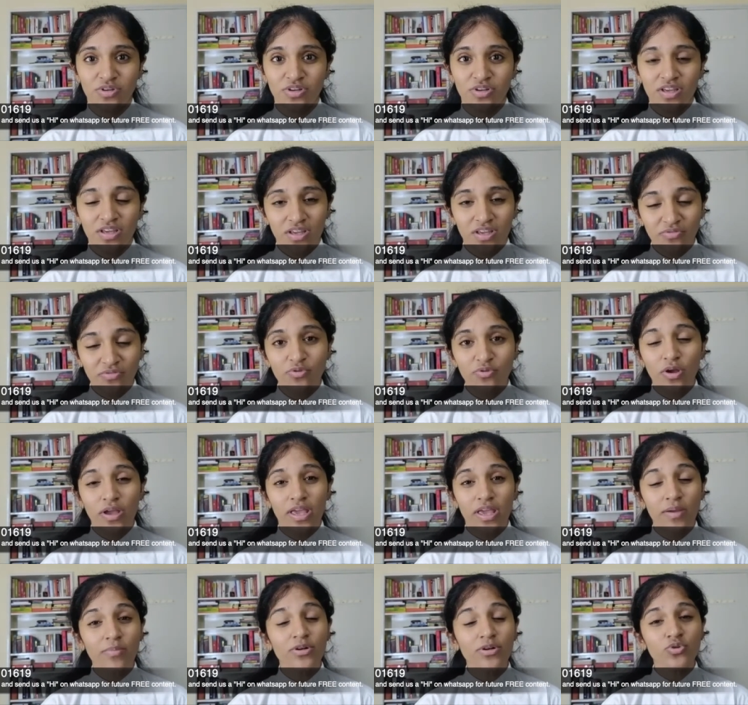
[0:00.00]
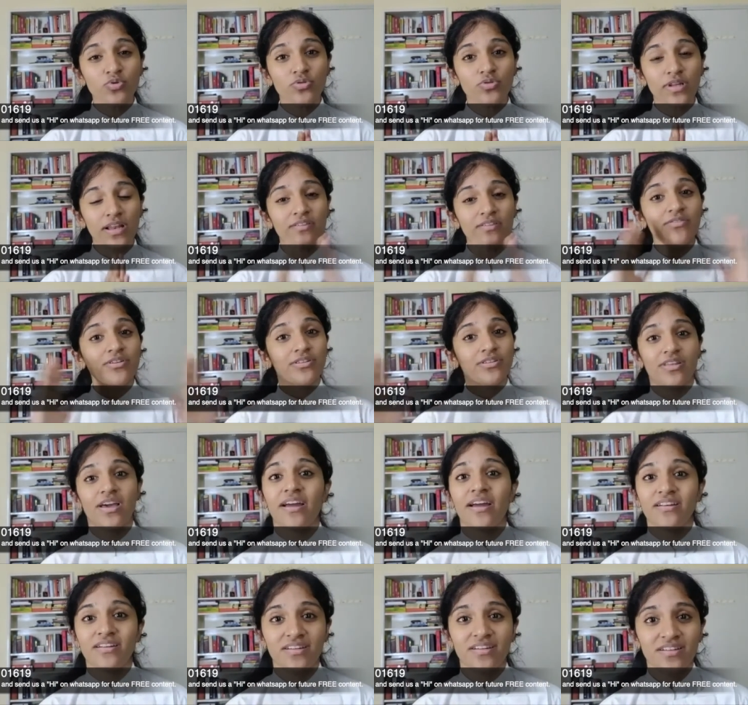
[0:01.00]
If you are able to deliver
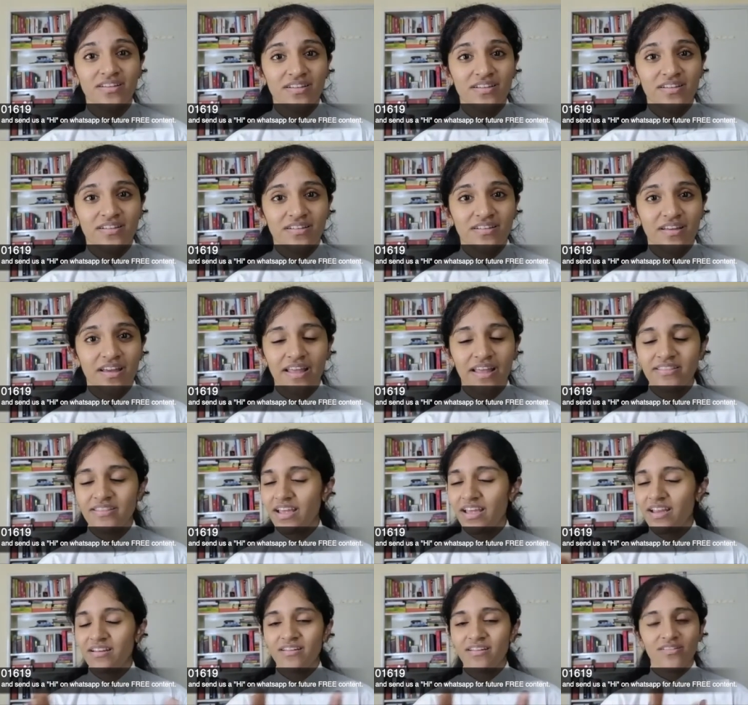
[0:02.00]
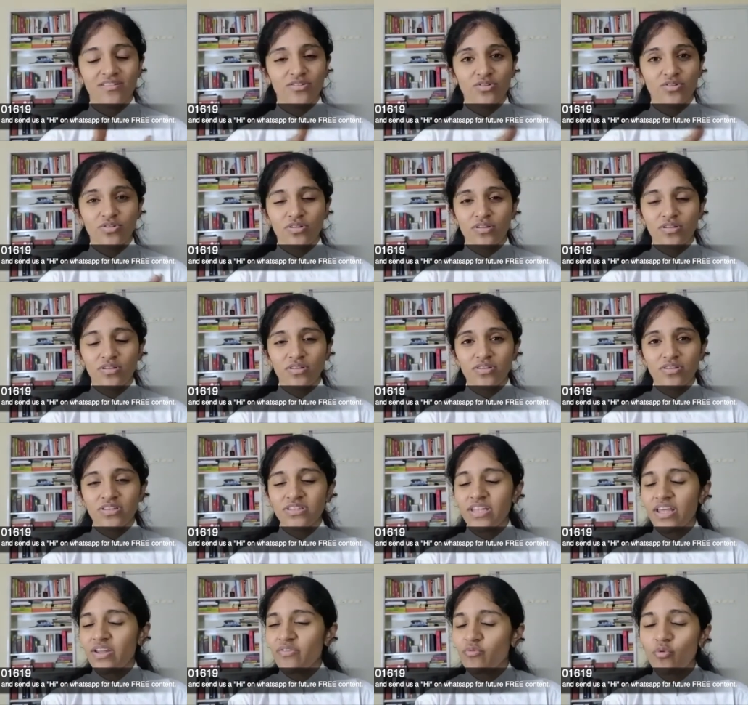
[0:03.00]
that, and then
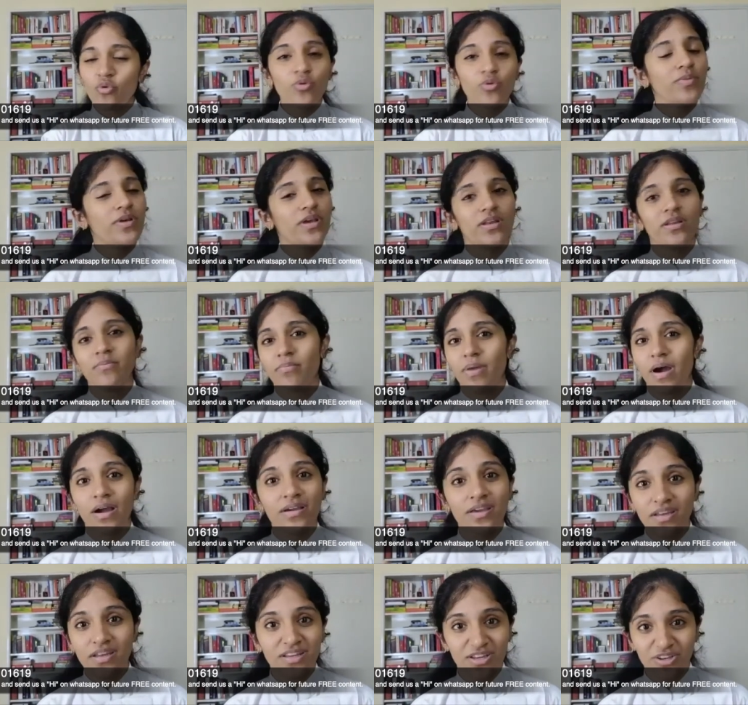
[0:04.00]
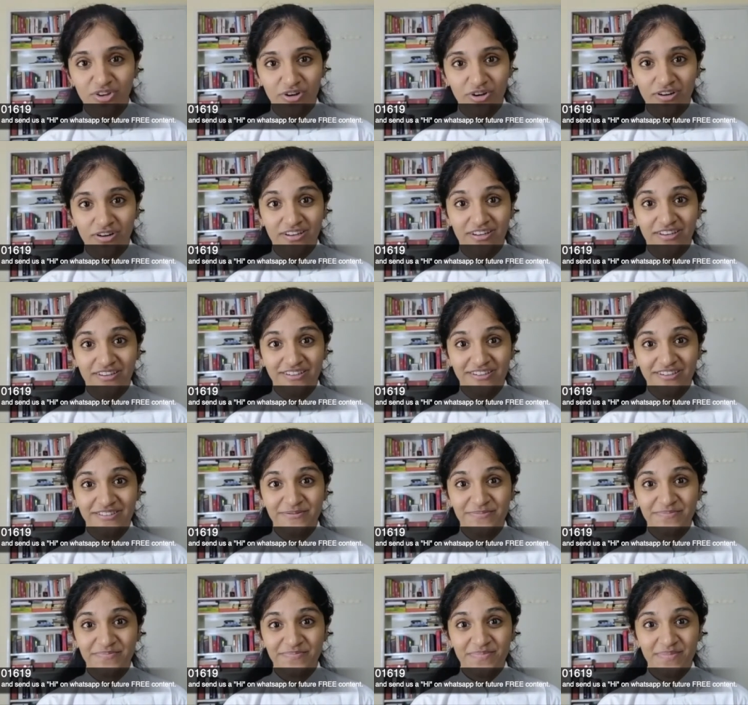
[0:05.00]
there won't be any bargaining in your clinic.
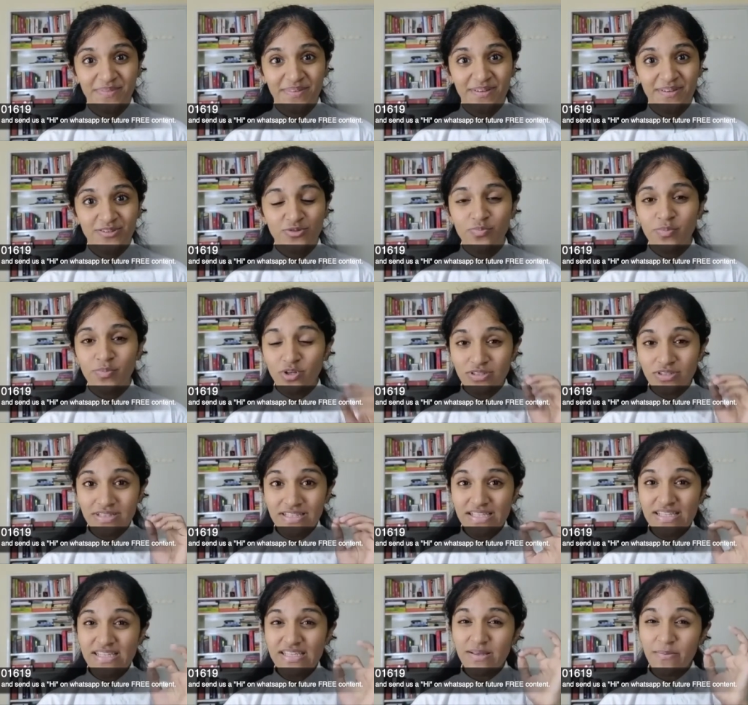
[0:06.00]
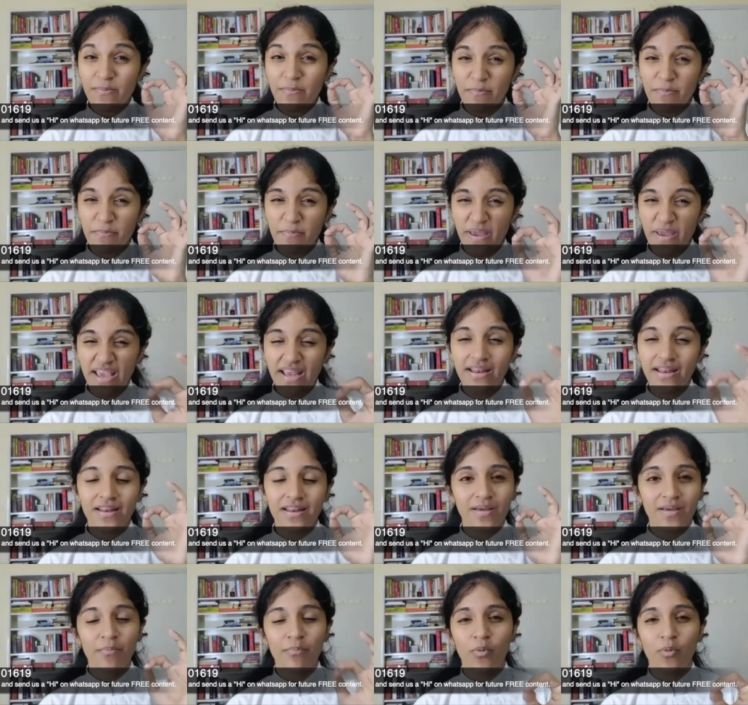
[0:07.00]
So, because this is the main
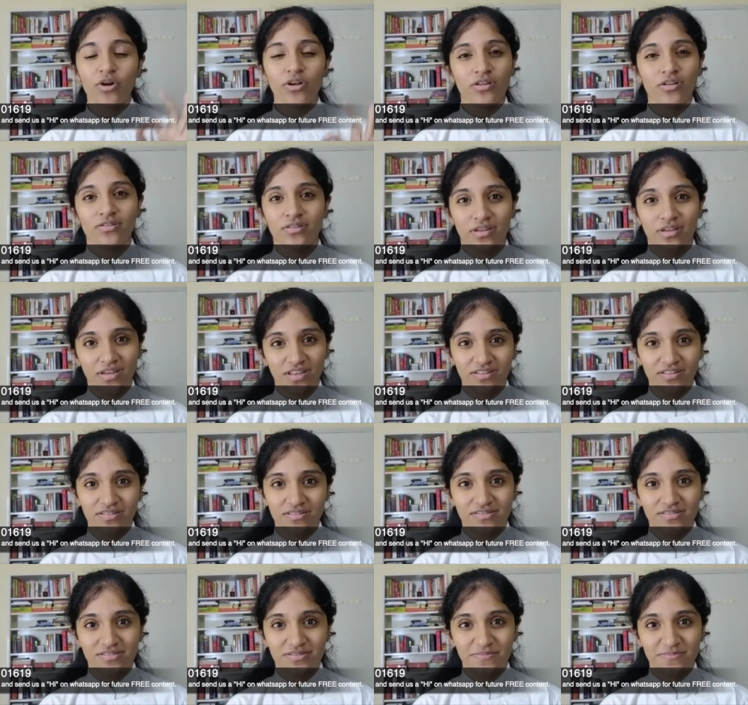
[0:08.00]
important thing in this.